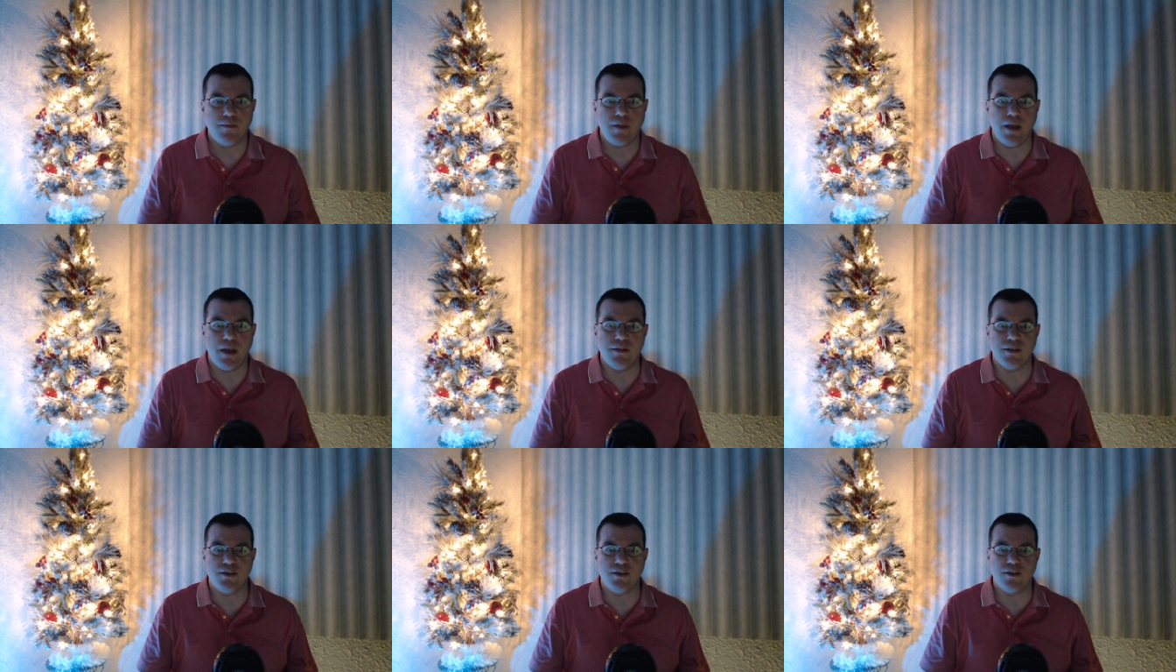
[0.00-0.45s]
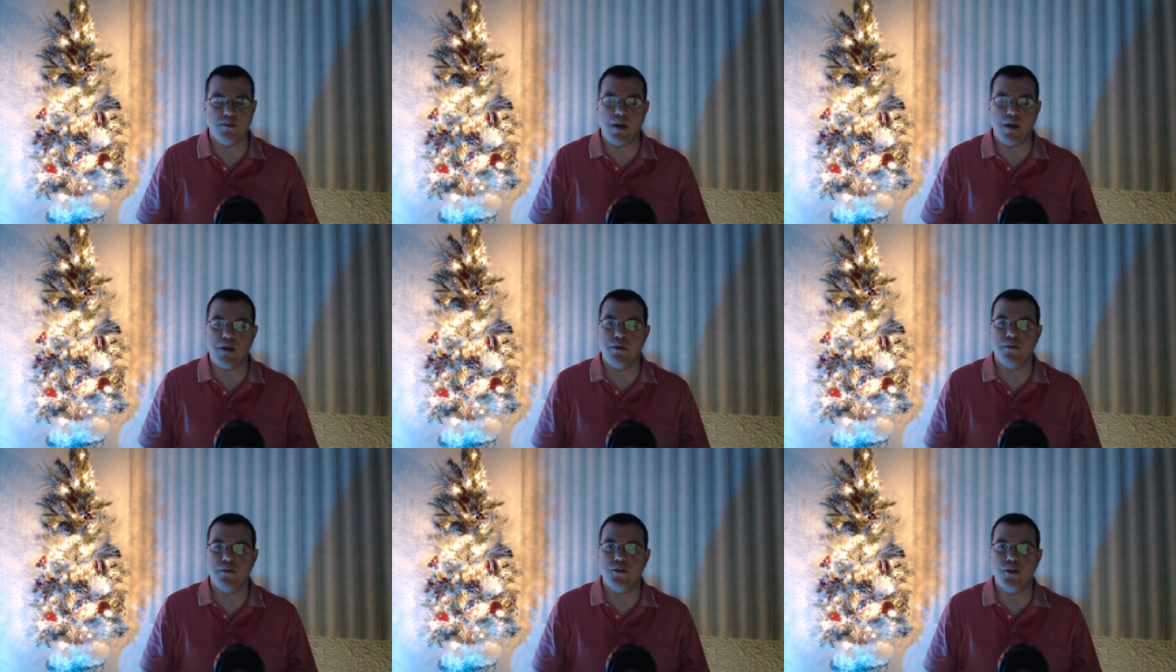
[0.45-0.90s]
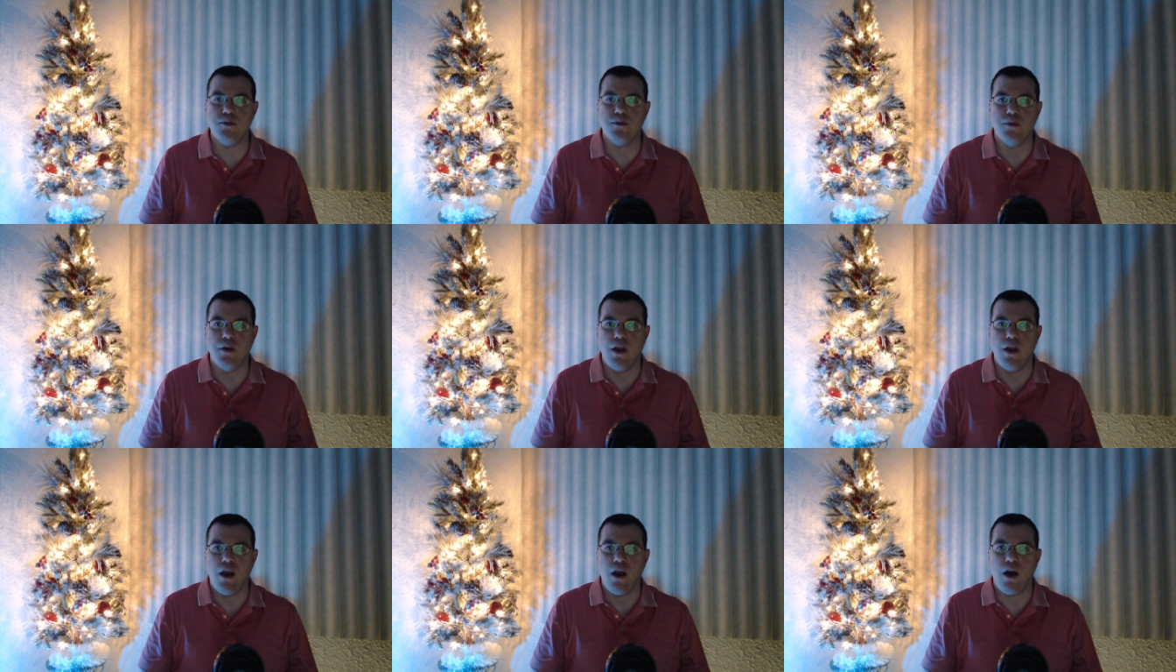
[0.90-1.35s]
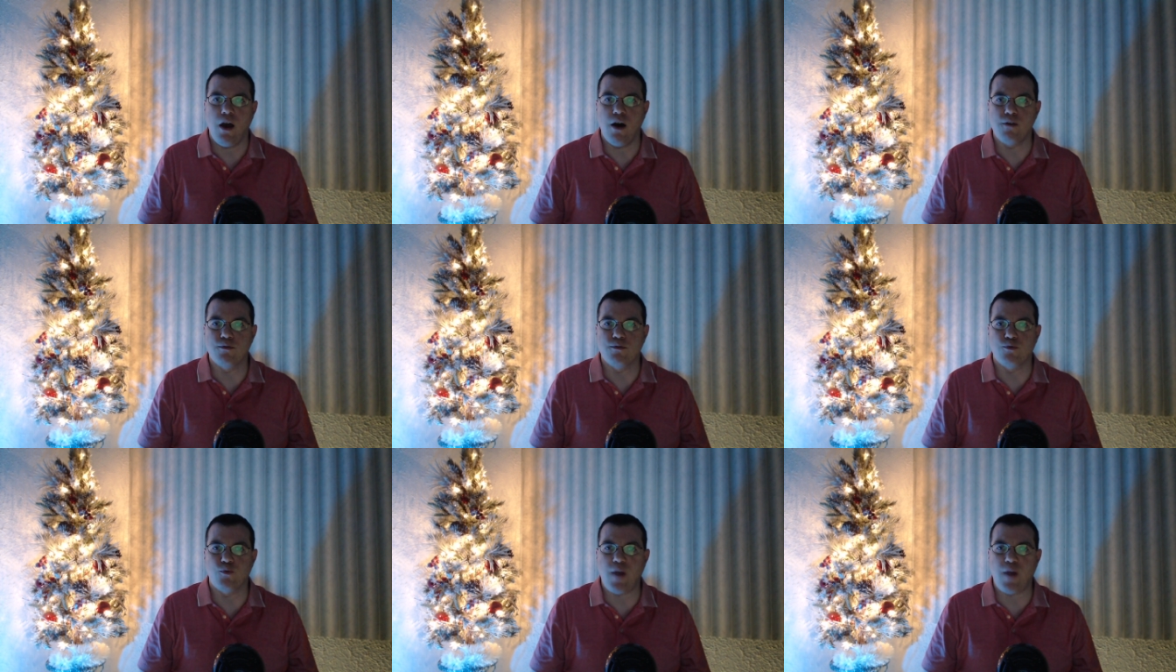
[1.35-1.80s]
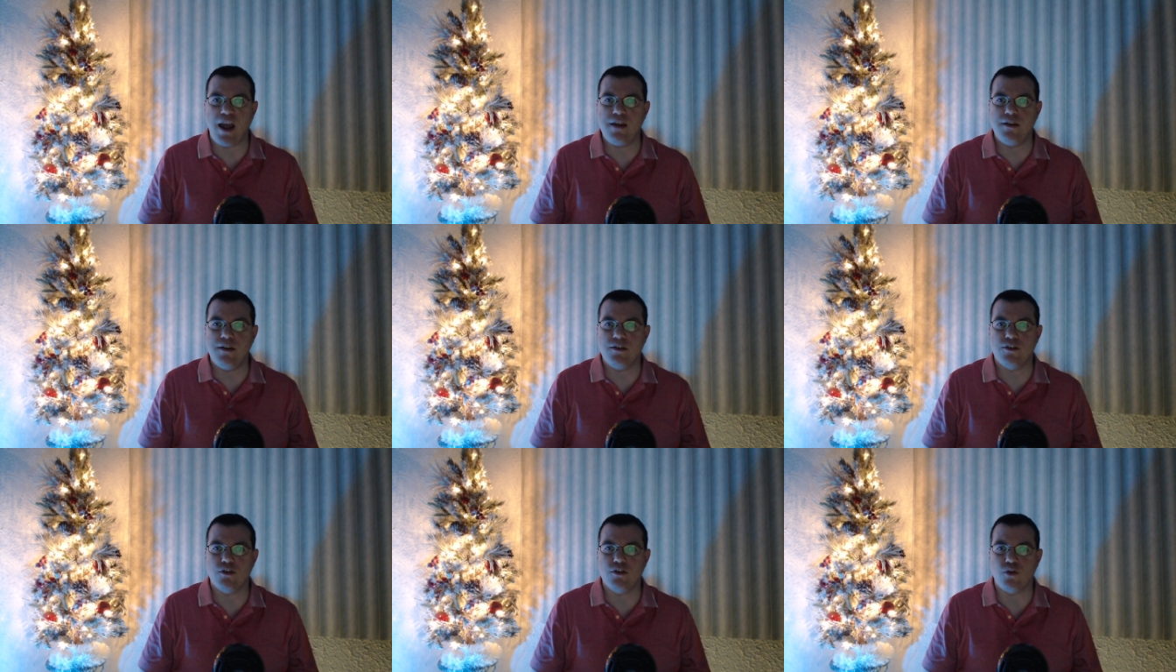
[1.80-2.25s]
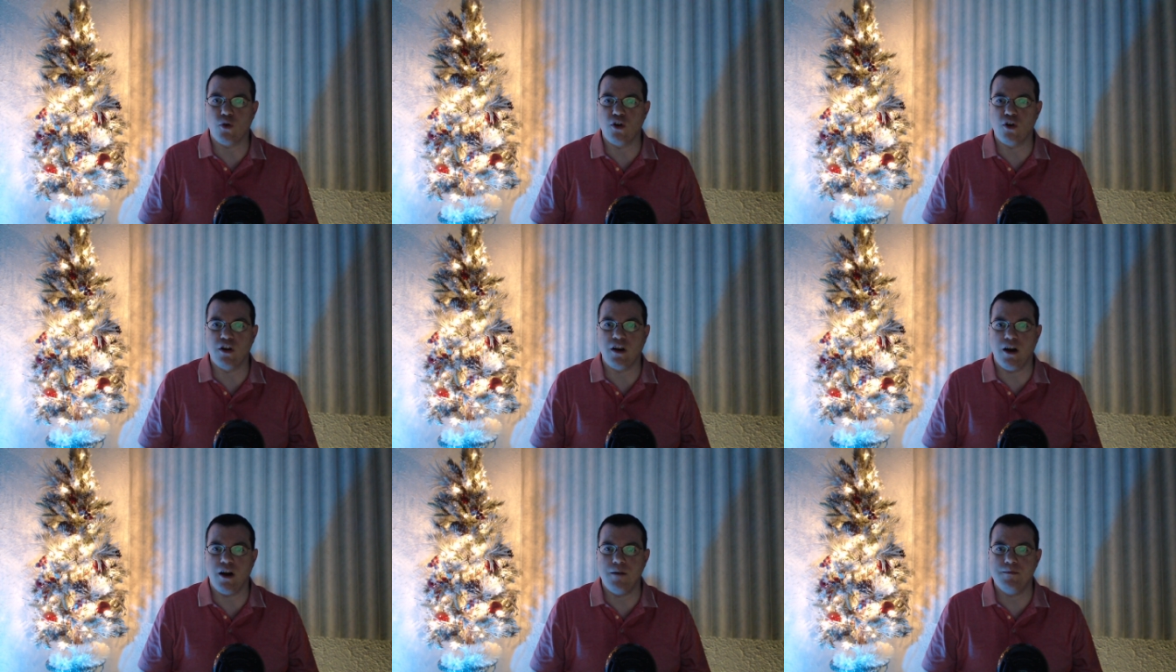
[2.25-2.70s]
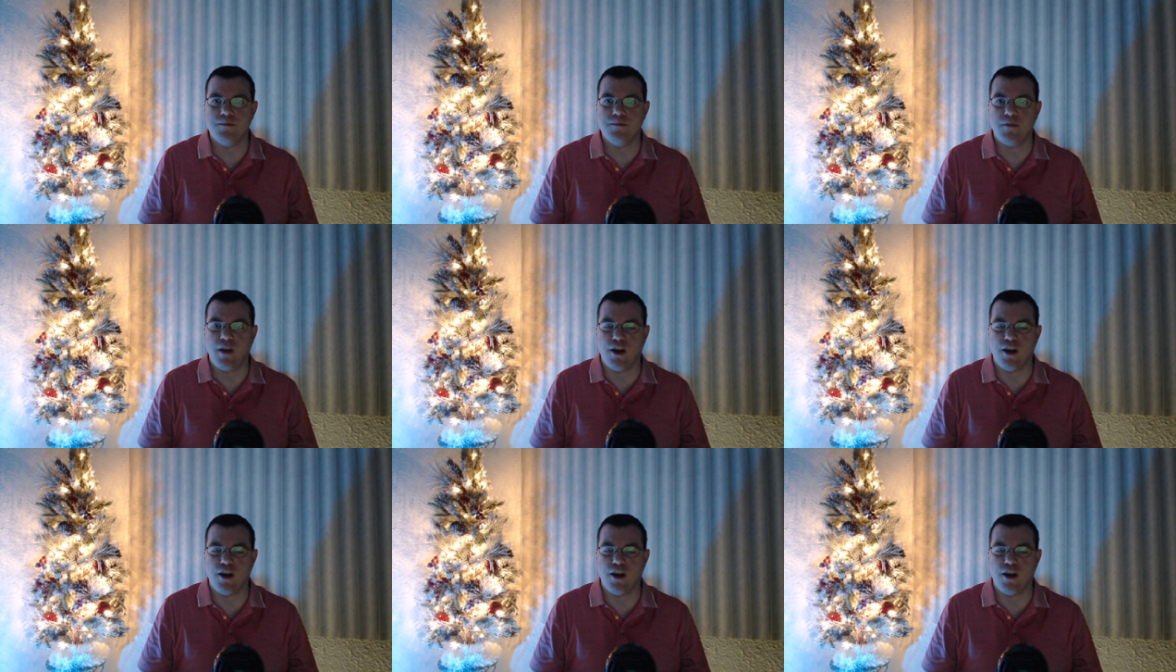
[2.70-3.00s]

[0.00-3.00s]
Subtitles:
and this is my review of Red Sorghum,